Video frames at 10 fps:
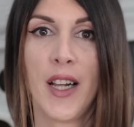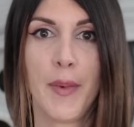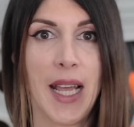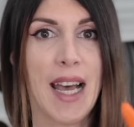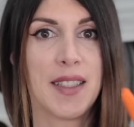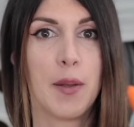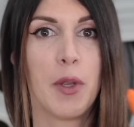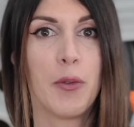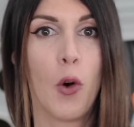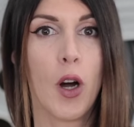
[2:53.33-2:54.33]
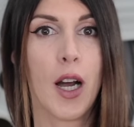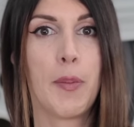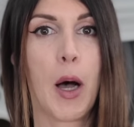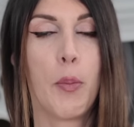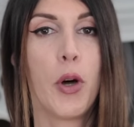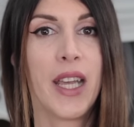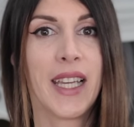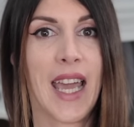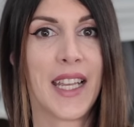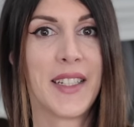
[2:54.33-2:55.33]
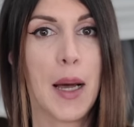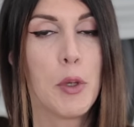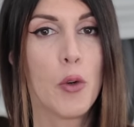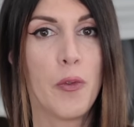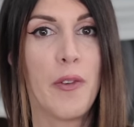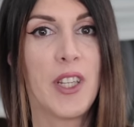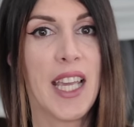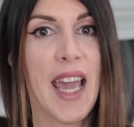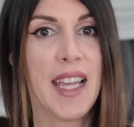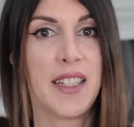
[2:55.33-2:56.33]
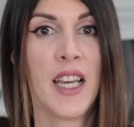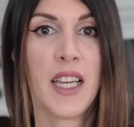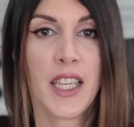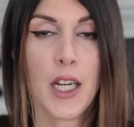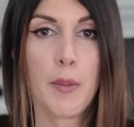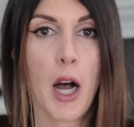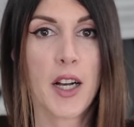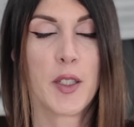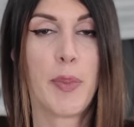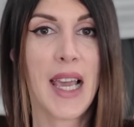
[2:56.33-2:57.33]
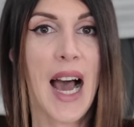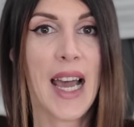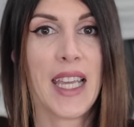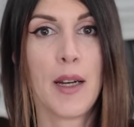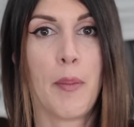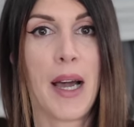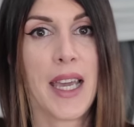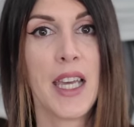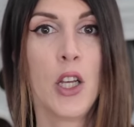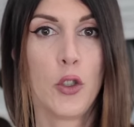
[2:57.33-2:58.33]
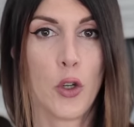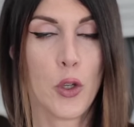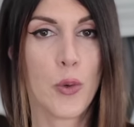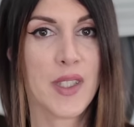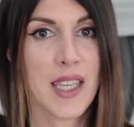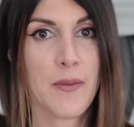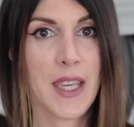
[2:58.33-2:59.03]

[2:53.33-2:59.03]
I've been asked it before about putting a W58 gearbox behind my 2UZ